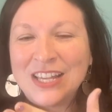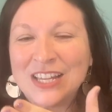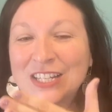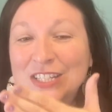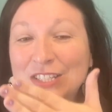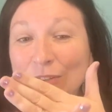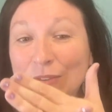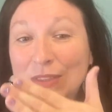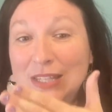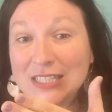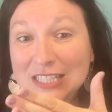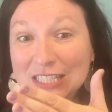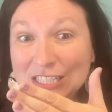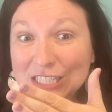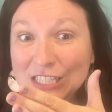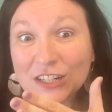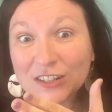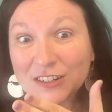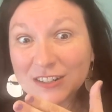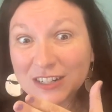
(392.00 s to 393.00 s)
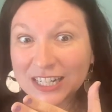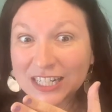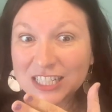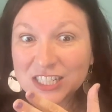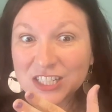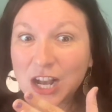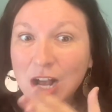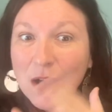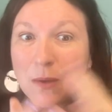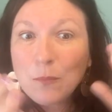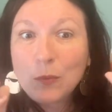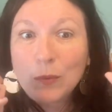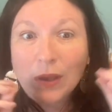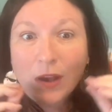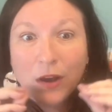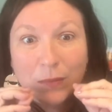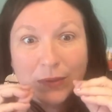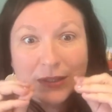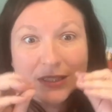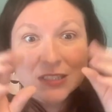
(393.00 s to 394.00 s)
So this is the karate chop. We
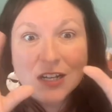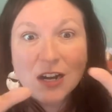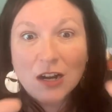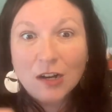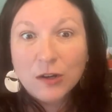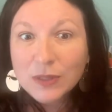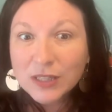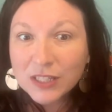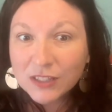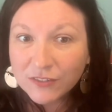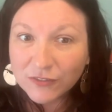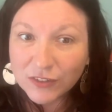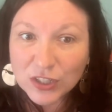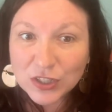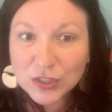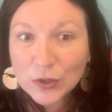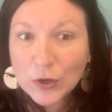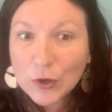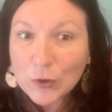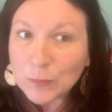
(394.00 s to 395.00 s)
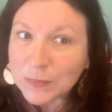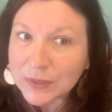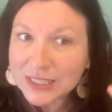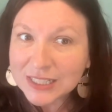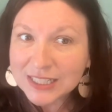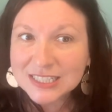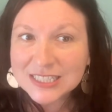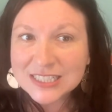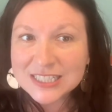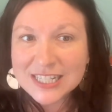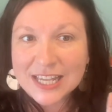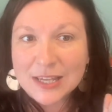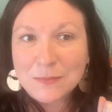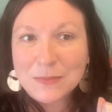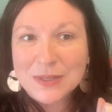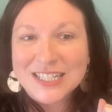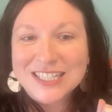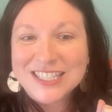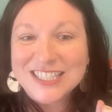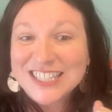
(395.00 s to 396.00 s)
always start with a few opening
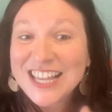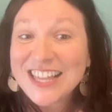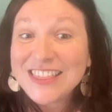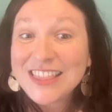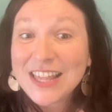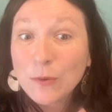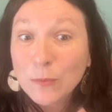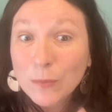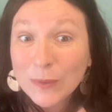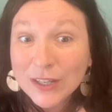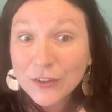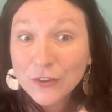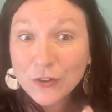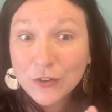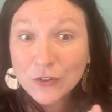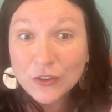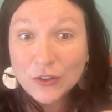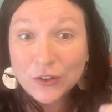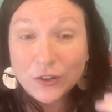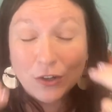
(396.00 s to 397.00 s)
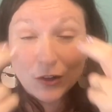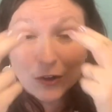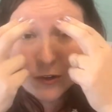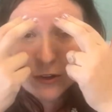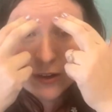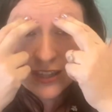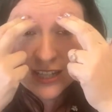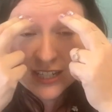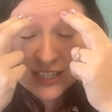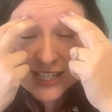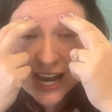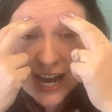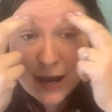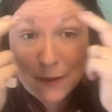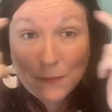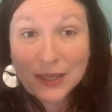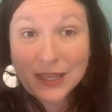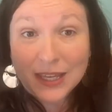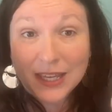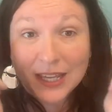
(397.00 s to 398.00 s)
statements, and then we go through the
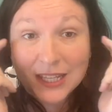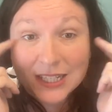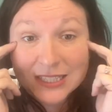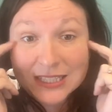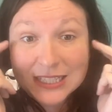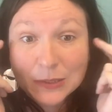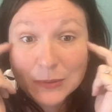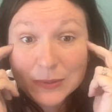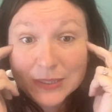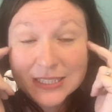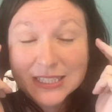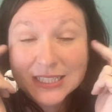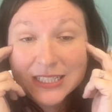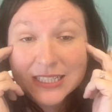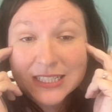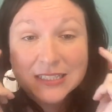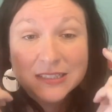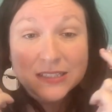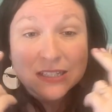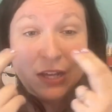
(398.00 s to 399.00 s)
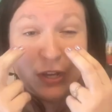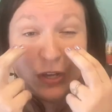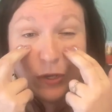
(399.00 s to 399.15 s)
tapping sequences,